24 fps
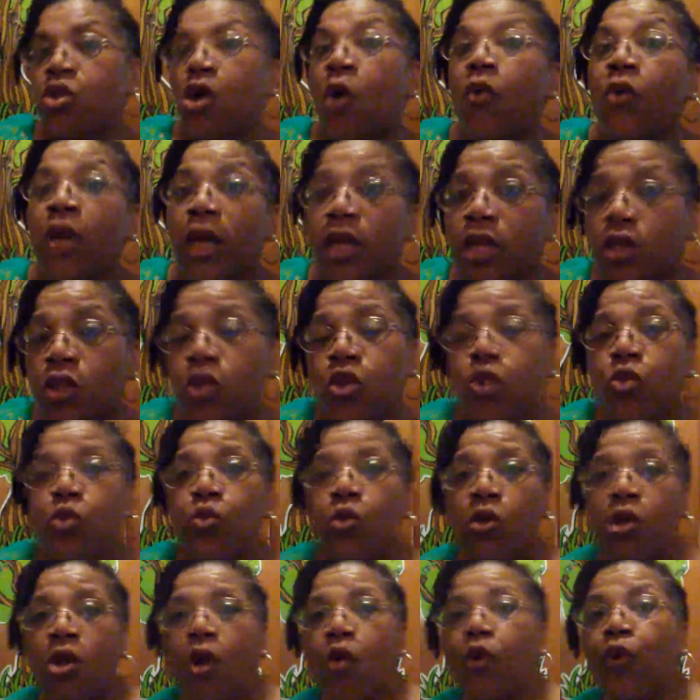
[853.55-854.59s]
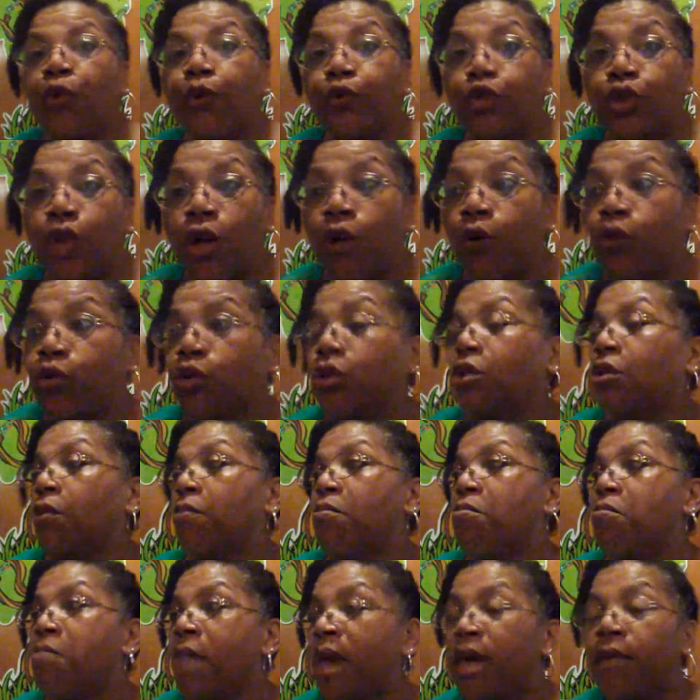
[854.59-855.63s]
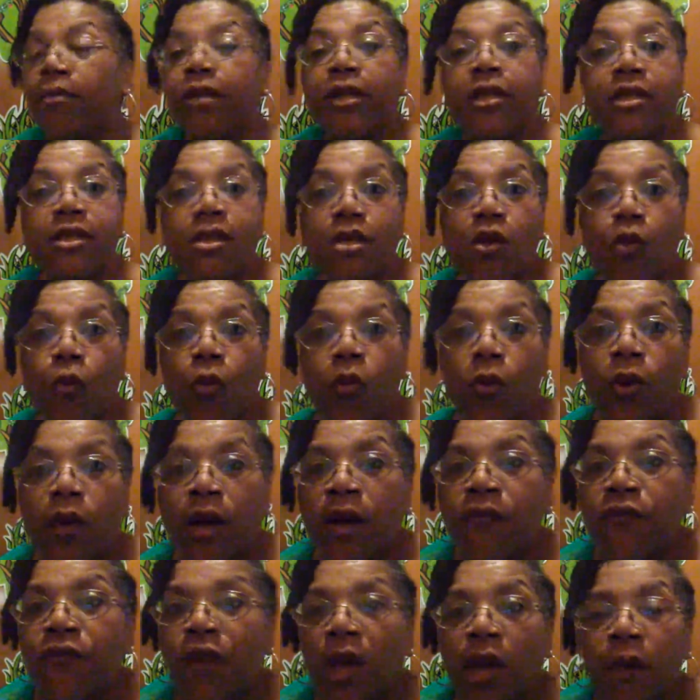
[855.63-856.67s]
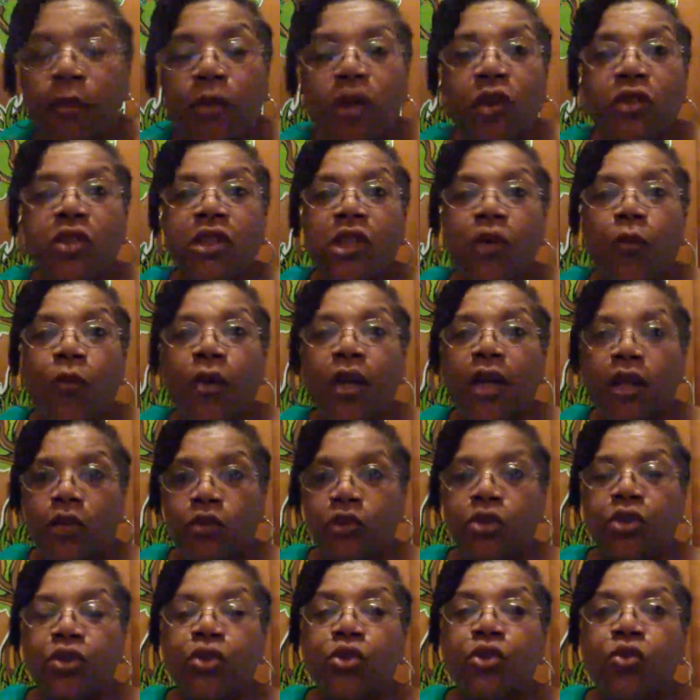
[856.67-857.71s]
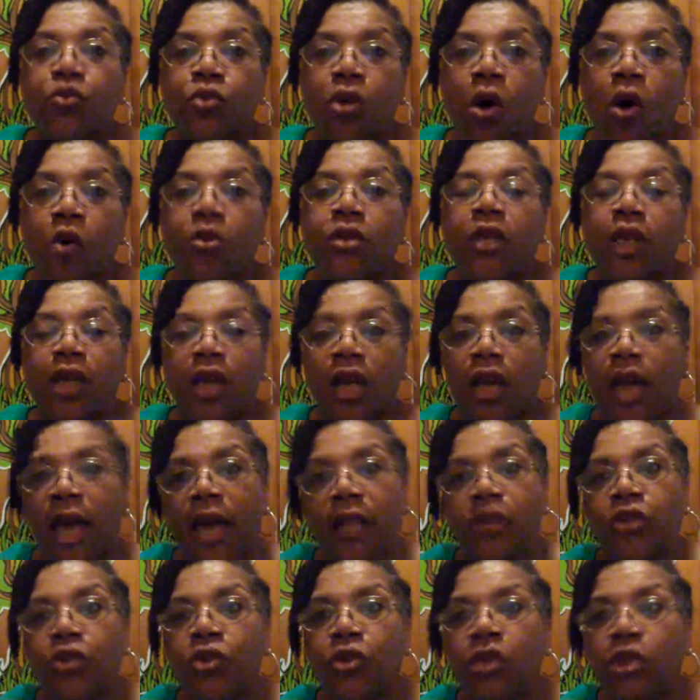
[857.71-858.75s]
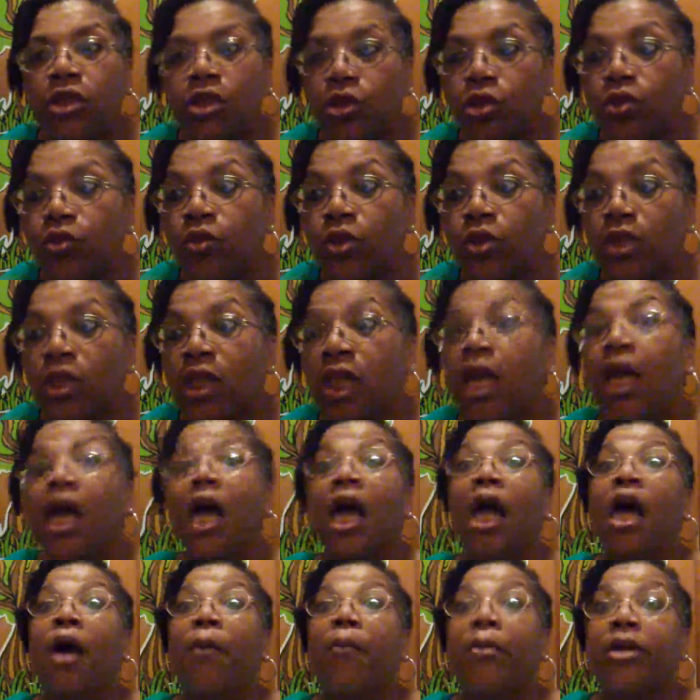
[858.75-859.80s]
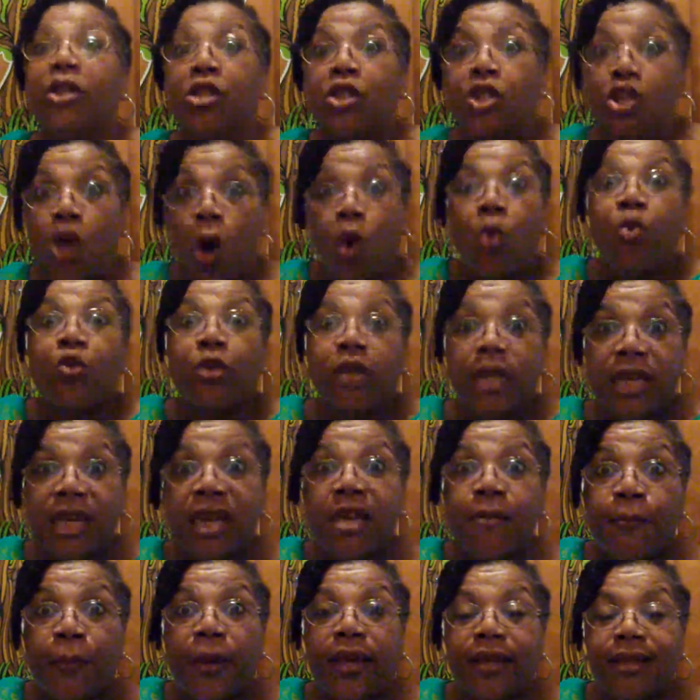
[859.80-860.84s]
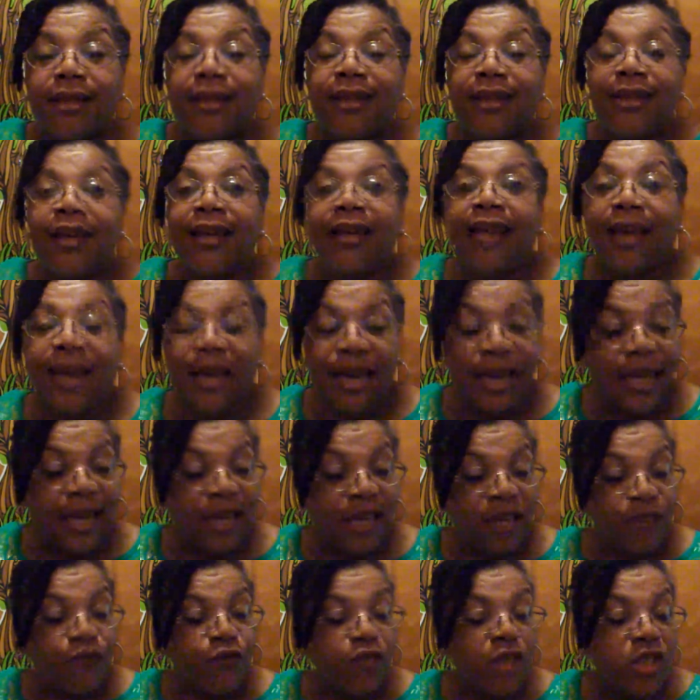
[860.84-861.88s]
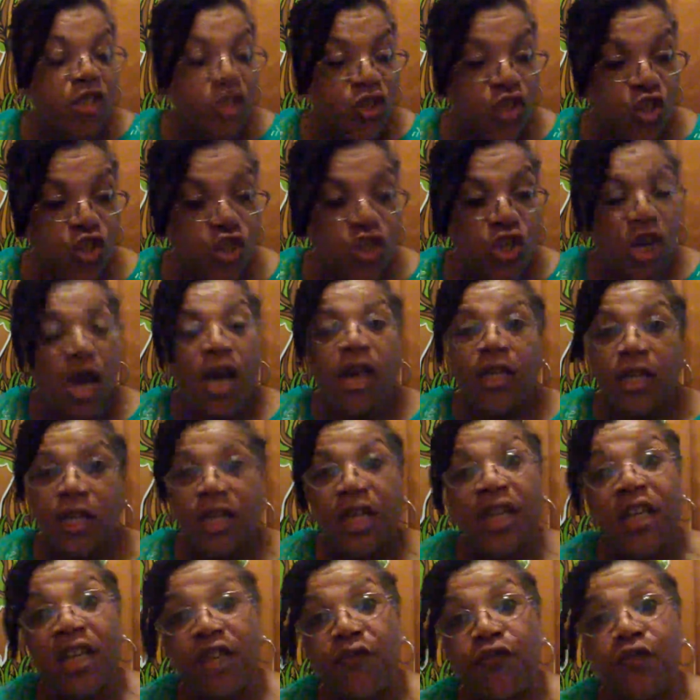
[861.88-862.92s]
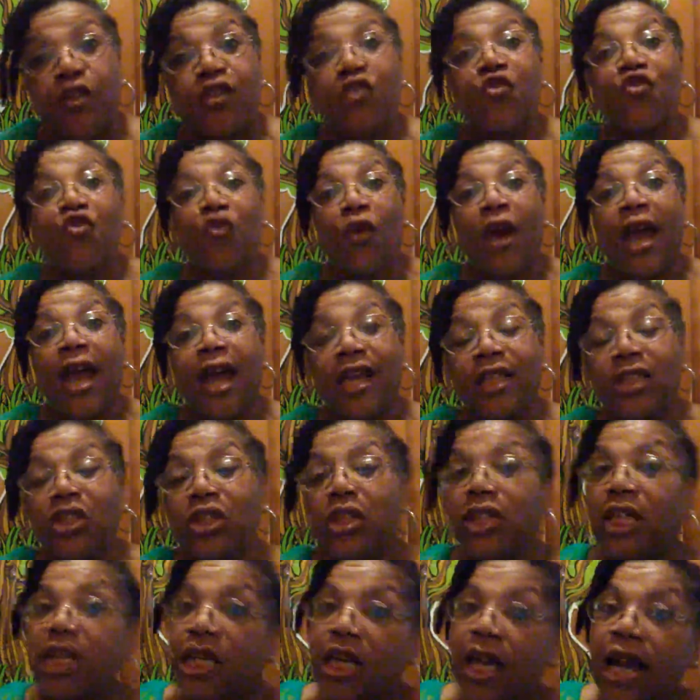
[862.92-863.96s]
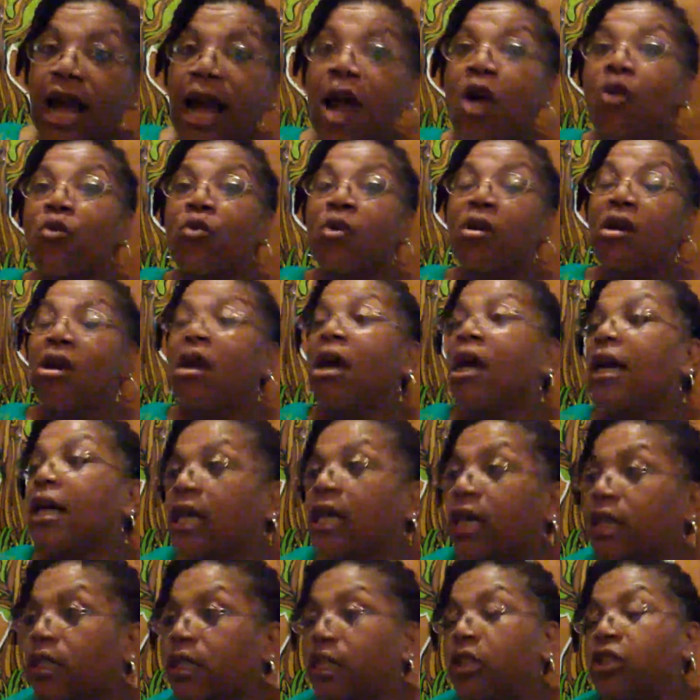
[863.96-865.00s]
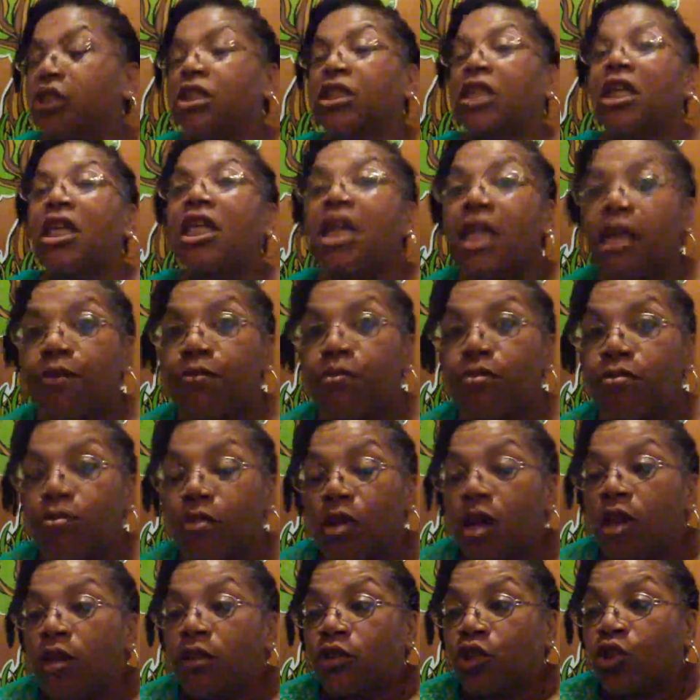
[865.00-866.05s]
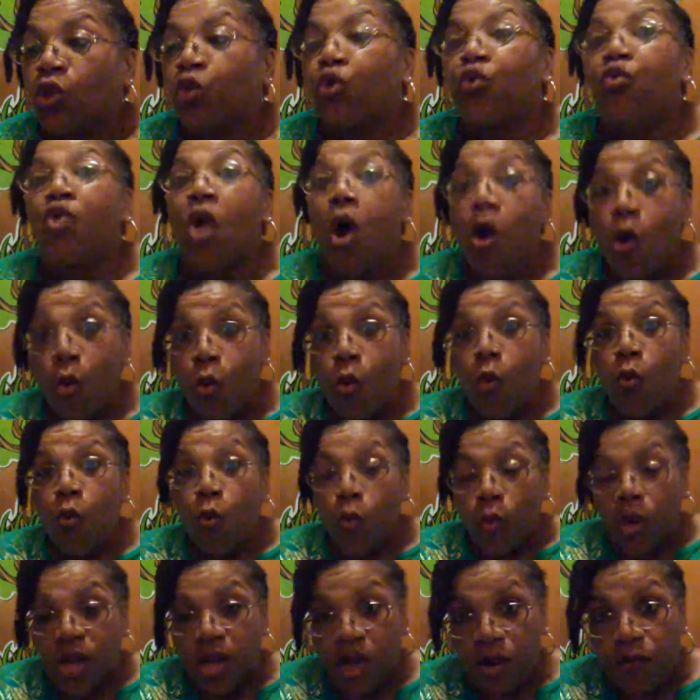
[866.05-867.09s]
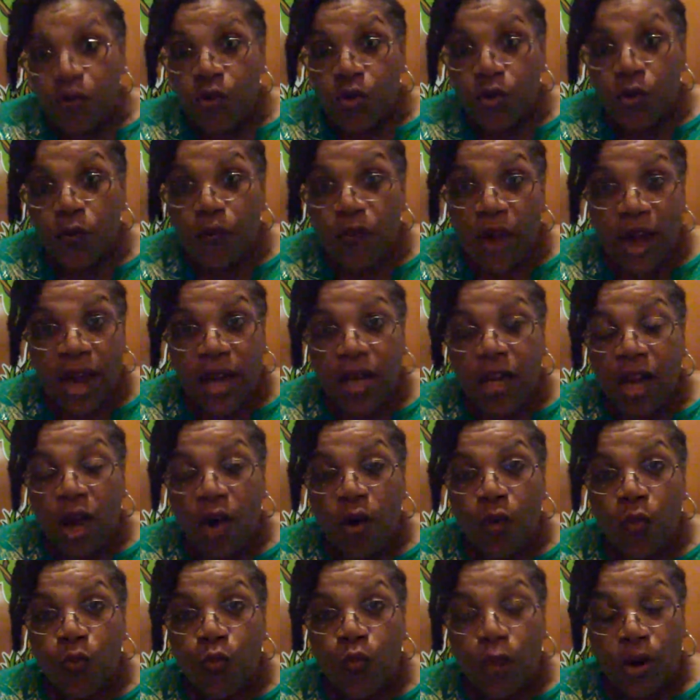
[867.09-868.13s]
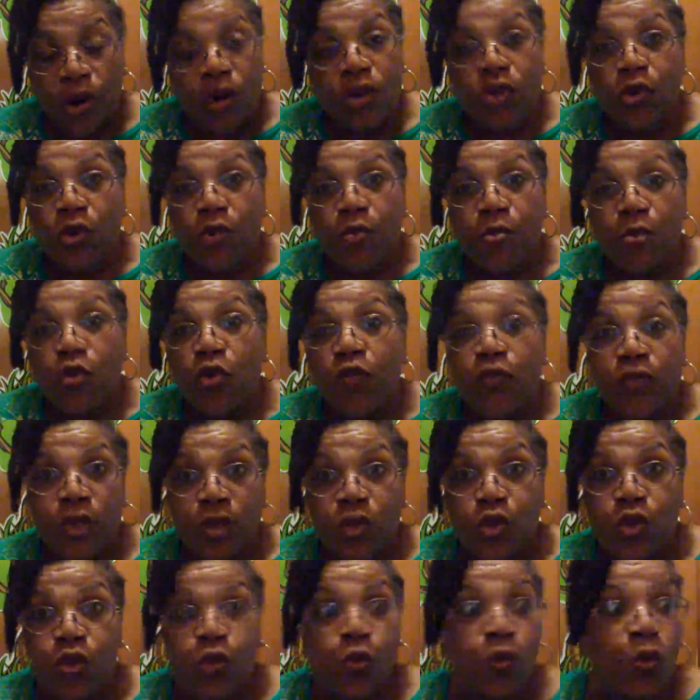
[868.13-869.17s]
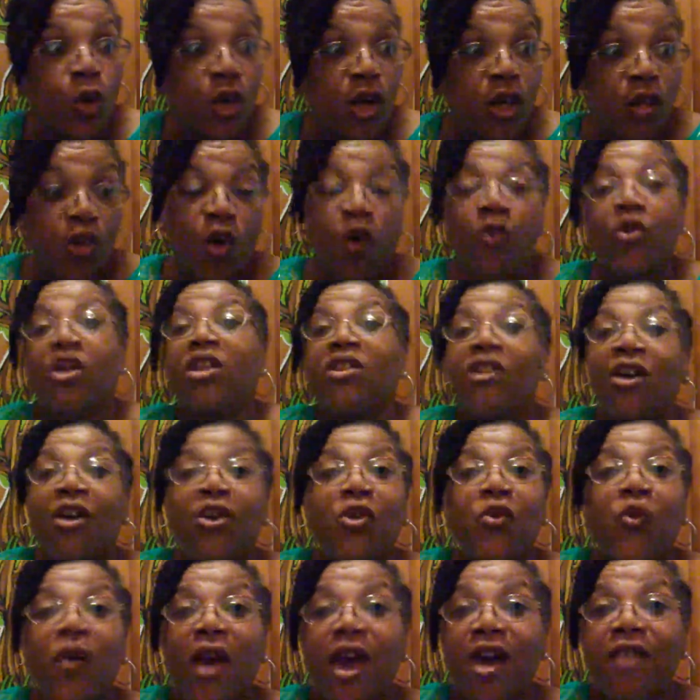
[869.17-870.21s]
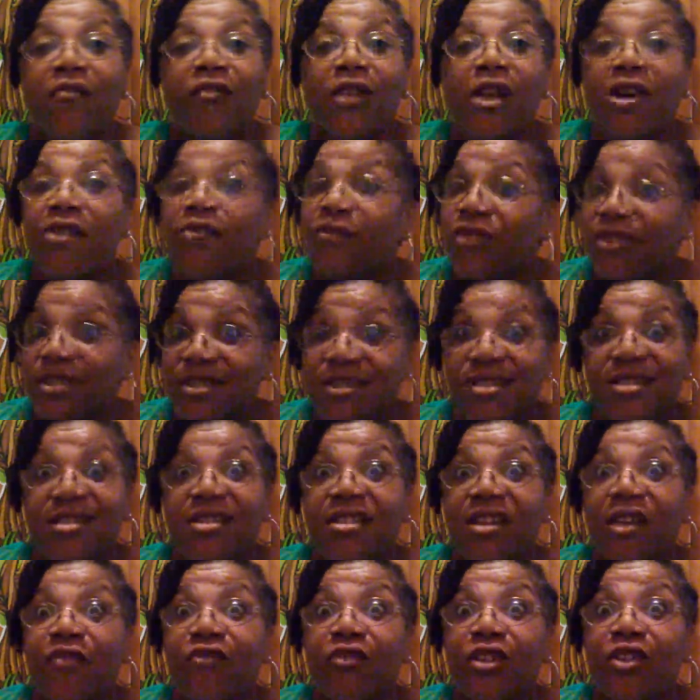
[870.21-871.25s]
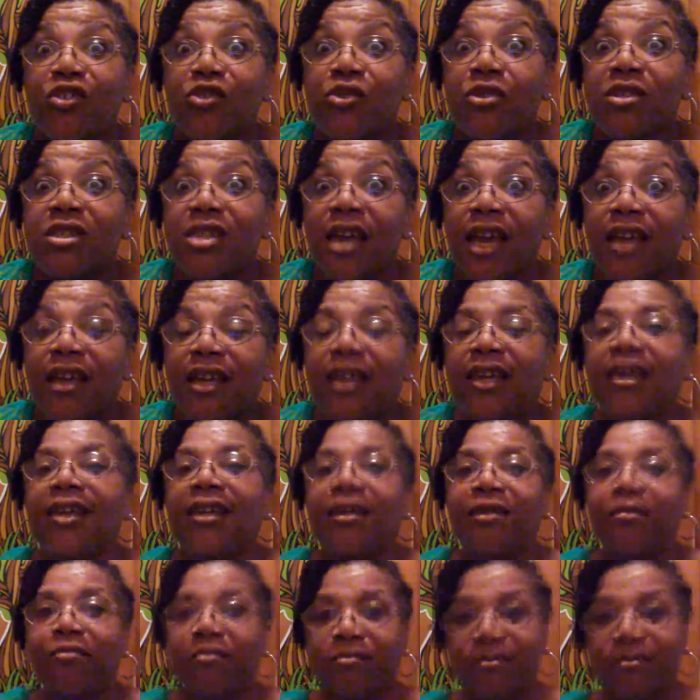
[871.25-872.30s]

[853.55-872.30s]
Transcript: Donate it to a local church. Maybe it's someone, a family or someone else that you know that could actually use it. But don't keep it. If it's junk, if it's trash, get it out and just keep so you know, whenever you find out where you're moving to, the only thing you have left is the stuff that you're taking.